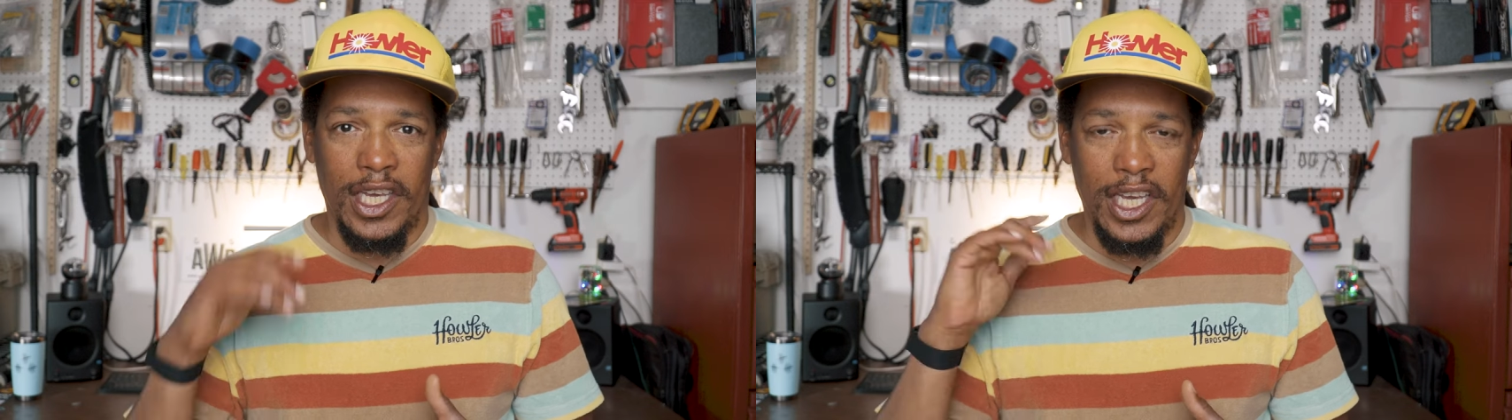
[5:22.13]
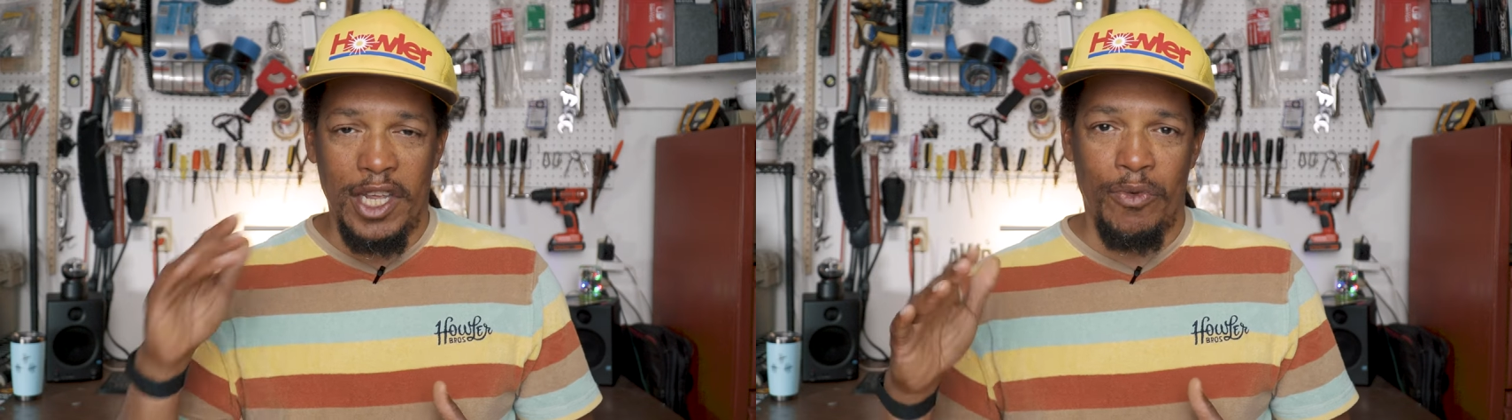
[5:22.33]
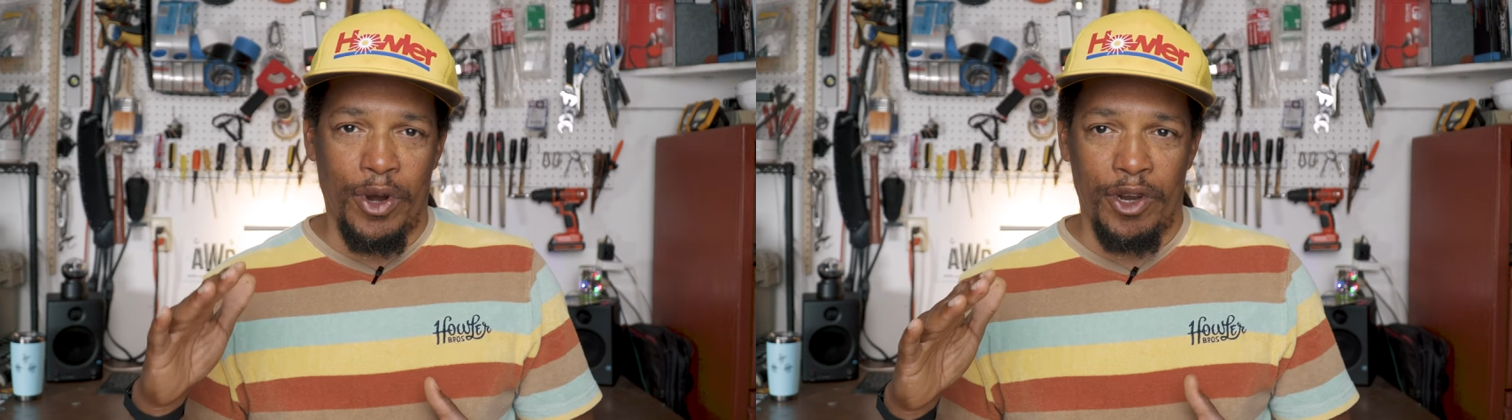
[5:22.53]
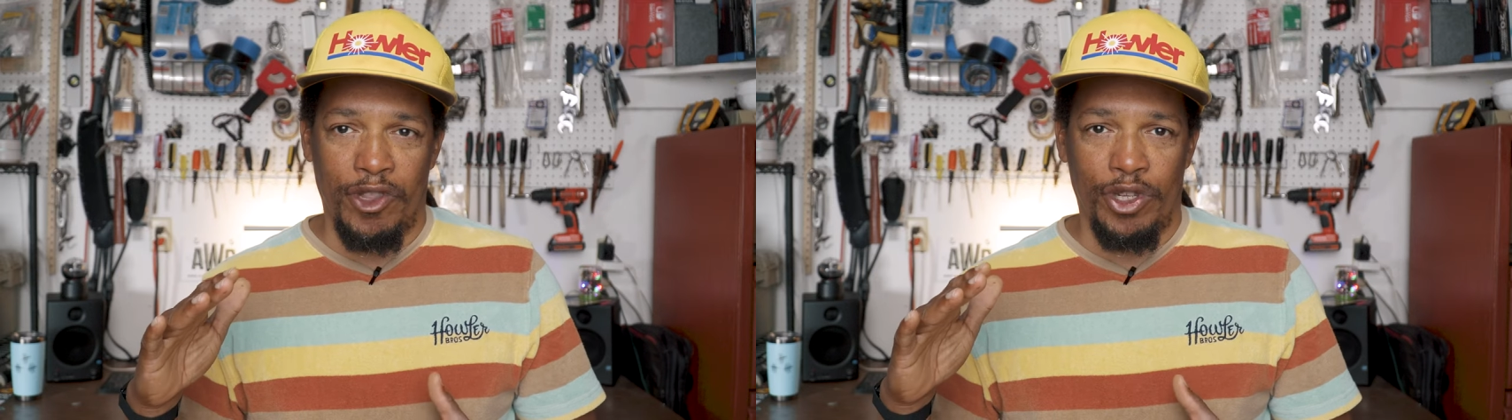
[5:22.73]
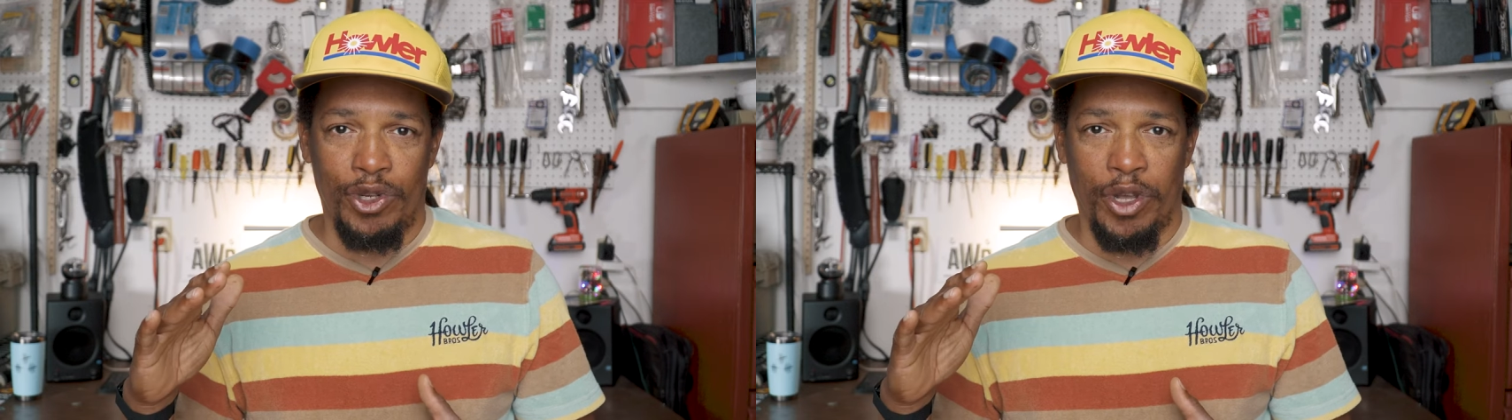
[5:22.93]
anywhere
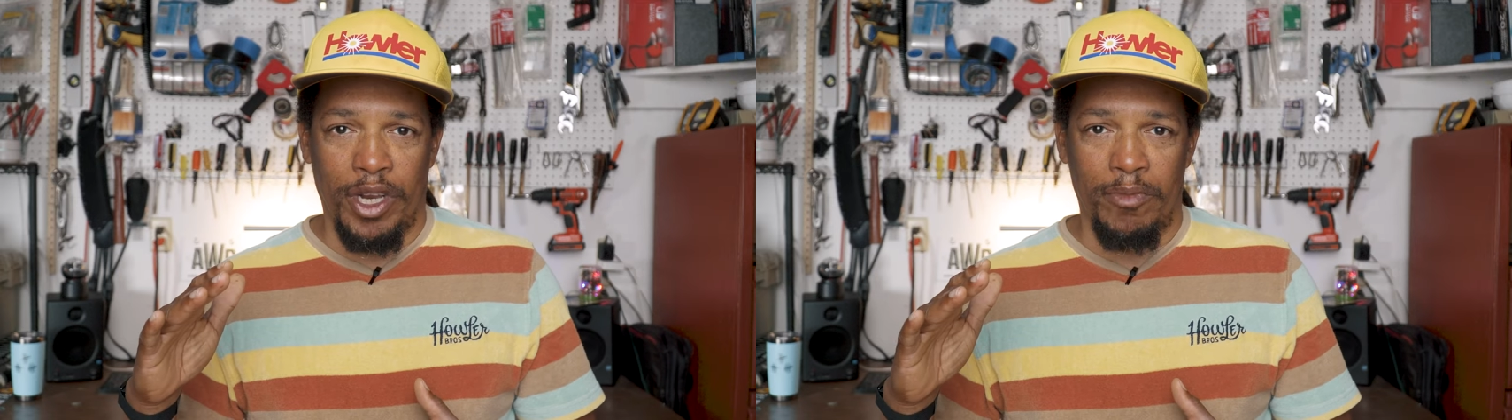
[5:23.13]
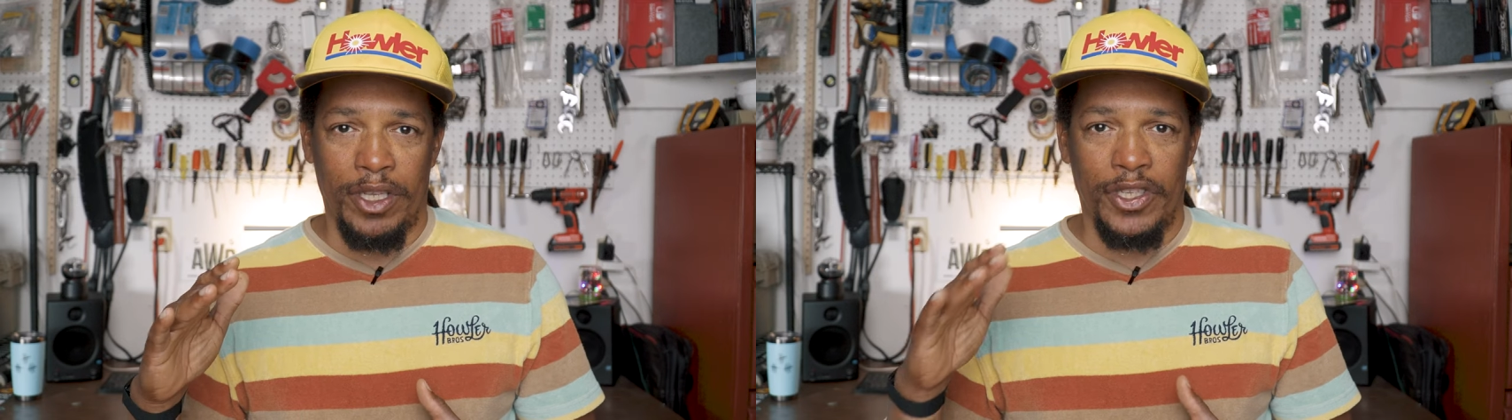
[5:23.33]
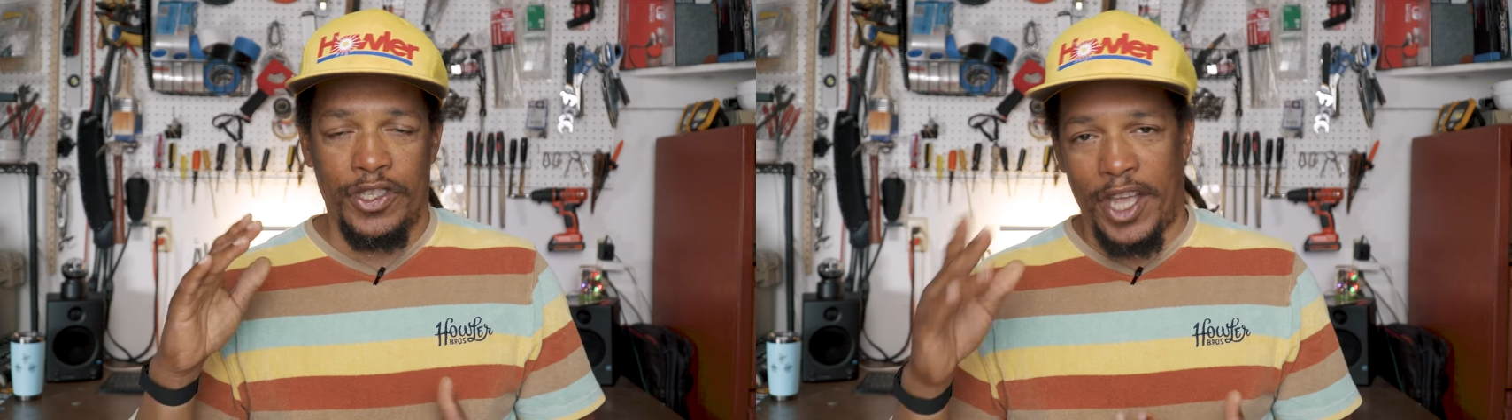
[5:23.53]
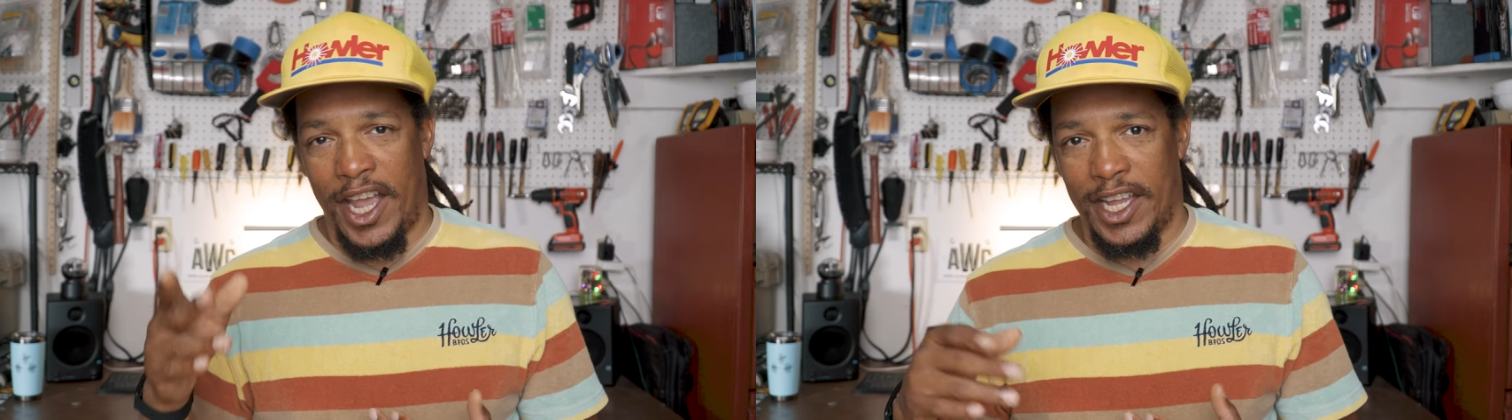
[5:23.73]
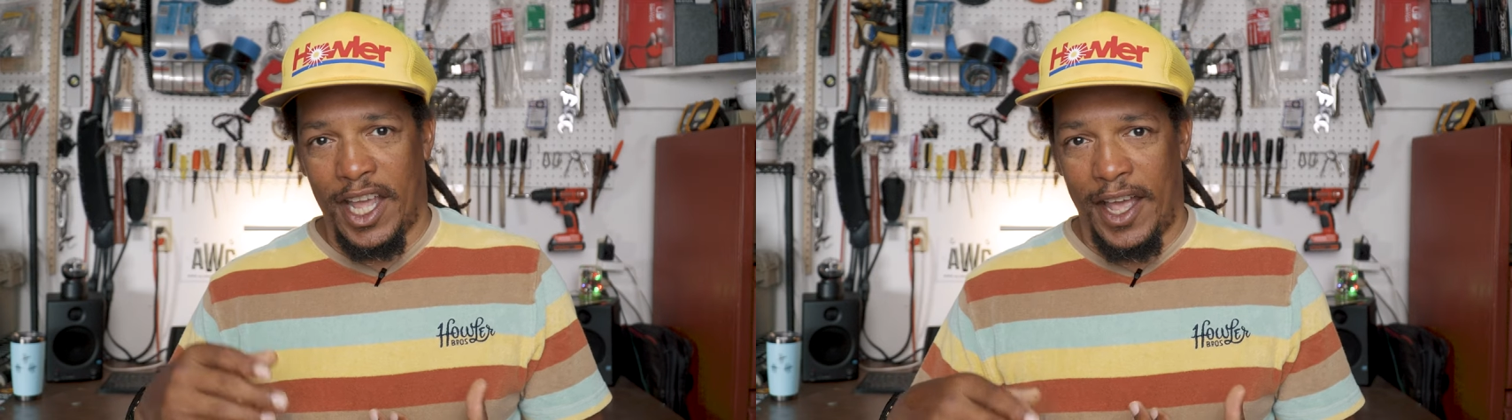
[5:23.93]
that you're going to be
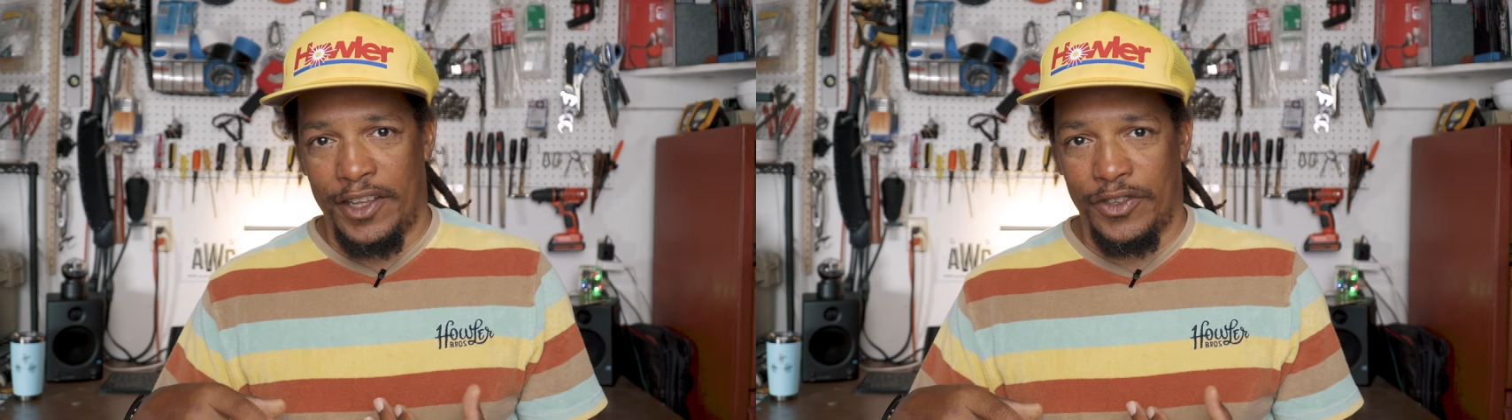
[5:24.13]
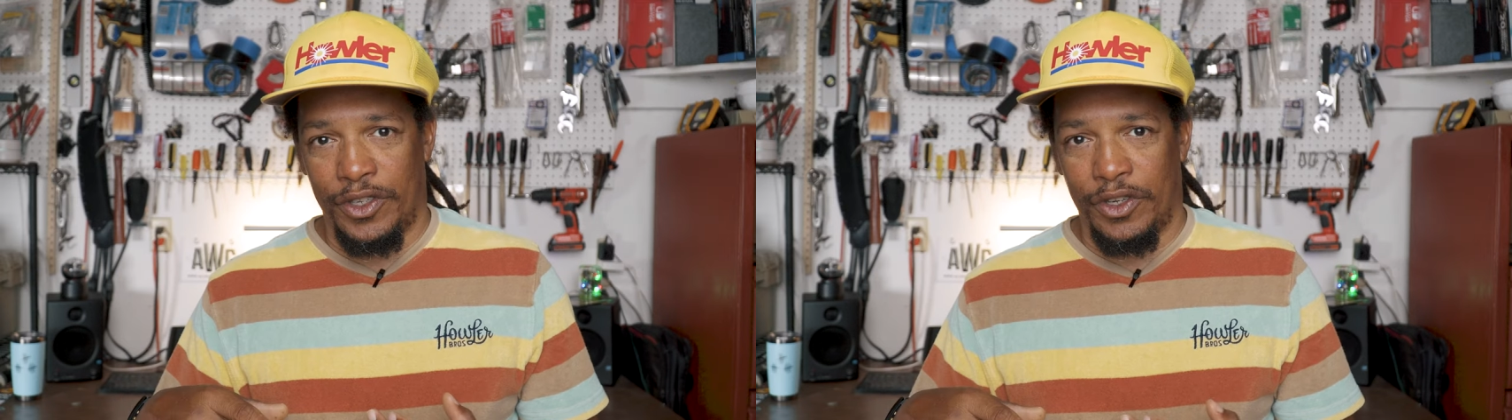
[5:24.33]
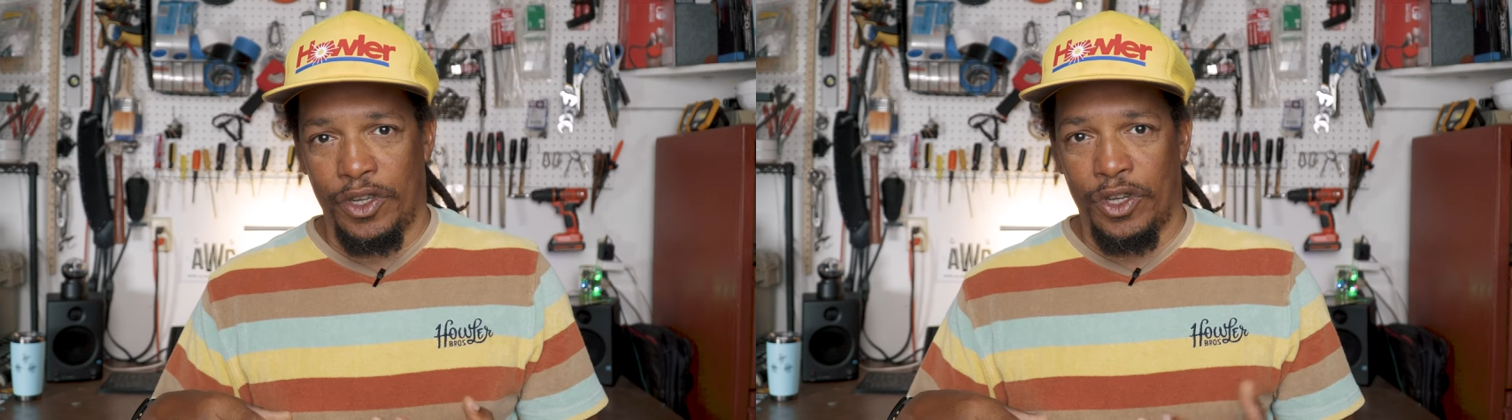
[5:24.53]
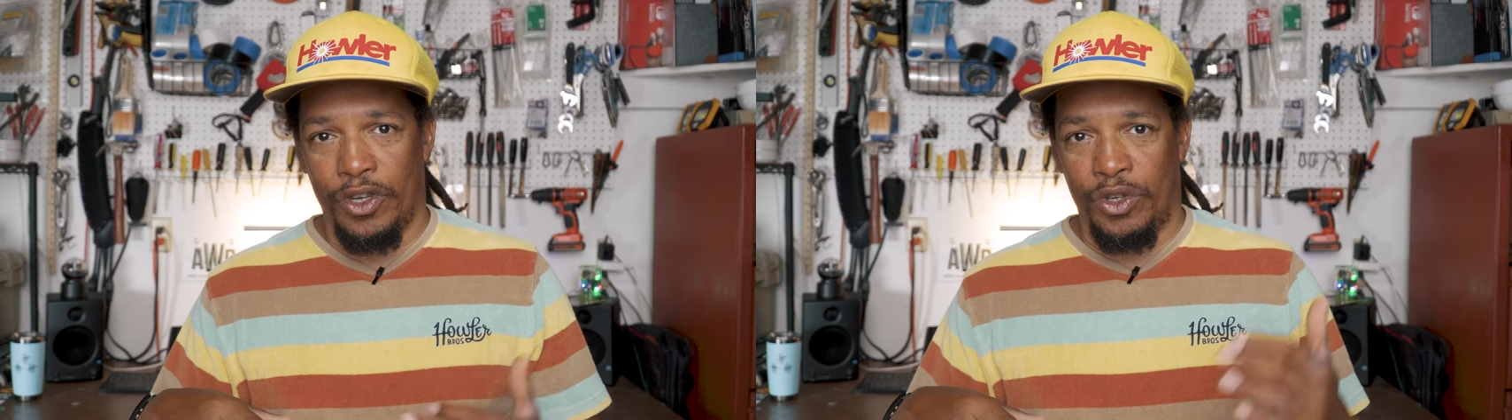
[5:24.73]
sight casting